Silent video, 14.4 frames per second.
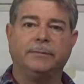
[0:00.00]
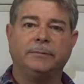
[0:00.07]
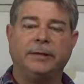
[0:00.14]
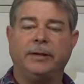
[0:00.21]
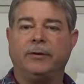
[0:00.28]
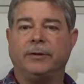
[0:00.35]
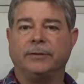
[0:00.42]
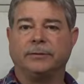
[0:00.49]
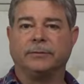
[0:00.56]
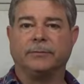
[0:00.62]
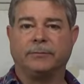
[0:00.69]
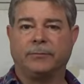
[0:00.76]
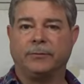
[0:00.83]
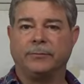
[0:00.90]

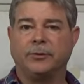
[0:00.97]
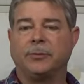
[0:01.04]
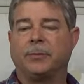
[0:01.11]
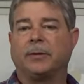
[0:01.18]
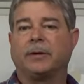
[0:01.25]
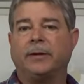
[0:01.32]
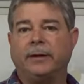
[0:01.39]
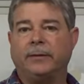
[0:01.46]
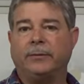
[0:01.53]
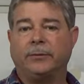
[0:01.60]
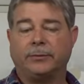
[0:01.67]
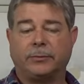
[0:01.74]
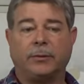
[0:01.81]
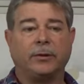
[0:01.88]
degreaser from Super Clean,
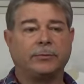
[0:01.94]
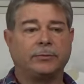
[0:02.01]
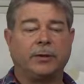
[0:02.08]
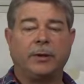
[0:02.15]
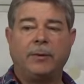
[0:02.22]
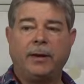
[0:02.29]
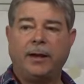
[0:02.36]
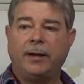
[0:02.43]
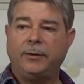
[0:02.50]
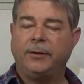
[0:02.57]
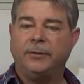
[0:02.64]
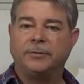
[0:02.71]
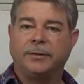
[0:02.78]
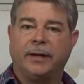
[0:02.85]
which works really well. I
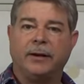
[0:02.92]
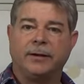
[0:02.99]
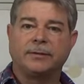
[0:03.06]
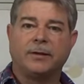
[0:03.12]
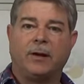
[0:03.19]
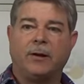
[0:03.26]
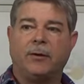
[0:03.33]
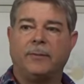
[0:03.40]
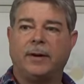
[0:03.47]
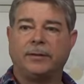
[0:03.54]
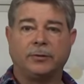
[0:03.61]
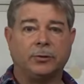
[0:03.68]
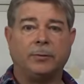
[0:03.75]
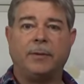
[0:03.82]
use the aerosol on
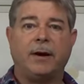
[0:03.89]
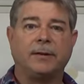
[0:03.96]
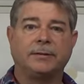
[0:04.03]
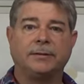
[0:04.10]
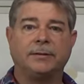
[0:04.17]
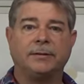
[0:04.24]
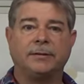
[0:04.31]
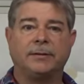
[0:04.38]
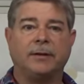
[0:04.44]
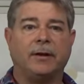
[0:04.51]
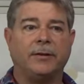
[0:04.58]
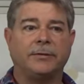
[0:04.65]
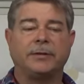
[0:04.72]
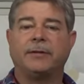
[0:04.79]
my toolboxes and
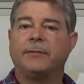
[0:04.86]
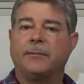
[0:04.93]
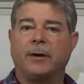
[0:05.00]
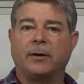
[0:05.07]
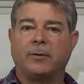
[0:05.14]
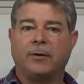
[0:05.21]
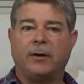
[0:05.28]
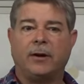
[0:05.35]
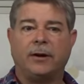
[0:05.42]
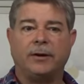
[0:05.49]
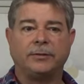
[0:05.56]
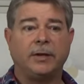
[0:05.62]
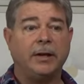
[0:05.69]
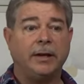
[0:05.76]
all the stuff in my
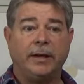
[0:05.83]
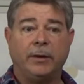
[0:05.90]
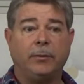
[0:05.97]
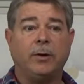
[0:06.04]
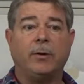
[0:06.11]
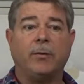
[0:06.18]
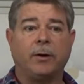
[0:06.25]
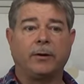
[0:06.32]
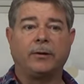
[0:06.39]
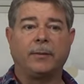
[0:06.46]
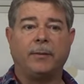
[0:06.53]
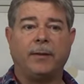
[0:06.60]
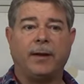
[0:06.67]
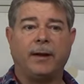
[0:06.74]
garage. It will work on
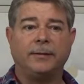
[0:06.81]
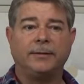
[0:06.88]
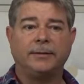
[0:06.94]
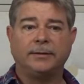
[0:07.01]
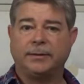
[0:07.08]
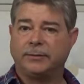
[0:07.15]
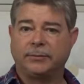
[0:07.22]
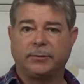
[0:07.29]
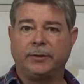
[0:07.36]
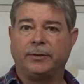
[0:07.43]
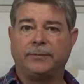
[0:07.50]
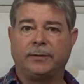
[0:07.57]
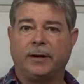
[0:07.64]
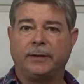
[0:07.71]
appliances. It's
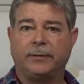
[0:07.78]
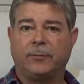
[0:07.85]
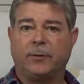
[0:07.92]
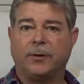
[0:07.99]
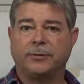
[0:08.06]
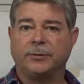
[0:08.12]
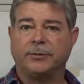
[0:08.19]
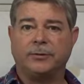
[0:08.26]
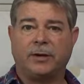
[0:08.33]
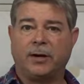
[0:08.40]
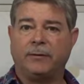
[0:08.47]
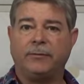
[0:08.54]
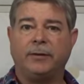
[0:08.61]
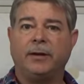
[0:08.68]
good for like a washer and
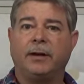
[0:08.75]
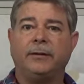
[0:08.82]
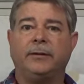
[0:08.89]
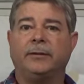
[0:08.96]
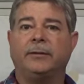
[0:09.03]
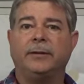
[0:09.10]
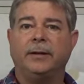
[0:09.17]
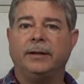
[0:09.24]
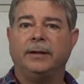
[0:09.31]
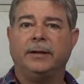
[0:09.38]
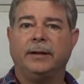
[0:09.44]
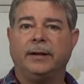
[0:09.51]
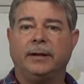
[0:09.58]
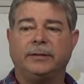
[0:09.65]
dryer. If you got,
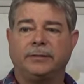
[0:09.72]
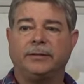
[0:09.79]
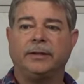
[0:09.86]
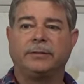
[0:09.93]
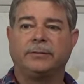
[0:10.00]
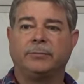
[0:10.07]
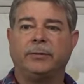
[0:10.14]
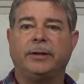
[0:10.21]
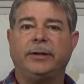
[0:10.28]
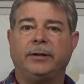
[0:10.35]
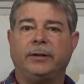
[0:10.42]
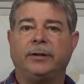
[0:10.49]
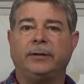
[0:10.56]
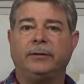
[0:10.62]
it's really
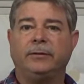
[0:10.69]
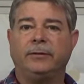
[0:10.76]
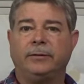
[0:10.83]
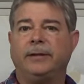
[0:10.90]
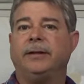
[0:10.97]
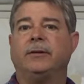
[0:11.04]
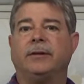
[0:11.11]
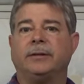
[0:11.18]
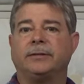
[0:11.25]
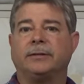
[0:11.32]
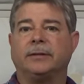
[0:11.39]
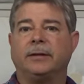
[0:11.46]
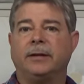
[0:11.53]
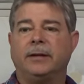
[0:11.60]
good
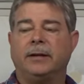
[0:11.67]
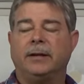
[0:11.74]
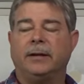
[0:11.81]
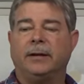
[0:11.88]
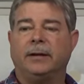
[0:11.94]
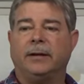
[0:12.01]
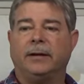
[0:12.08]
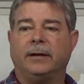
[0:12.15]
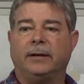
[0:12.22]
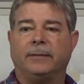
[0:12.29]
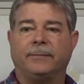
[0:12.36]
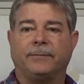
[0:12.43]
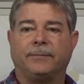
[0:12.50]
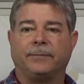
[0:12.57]
degreaser.
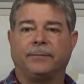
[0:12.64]
And